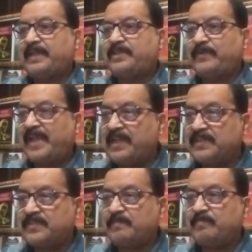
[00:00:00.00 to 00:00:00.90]

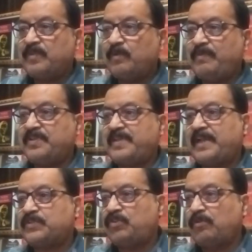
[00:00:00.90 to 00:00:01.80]
Dualism, which
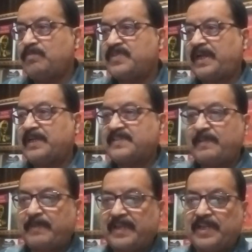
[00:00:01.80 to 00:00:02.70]
assumes a
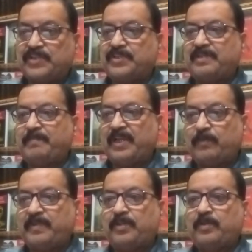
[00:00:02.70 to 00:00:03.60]
separation
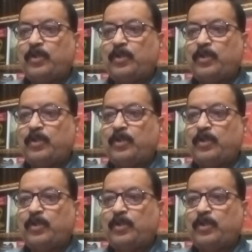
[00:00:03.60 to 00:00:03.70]
between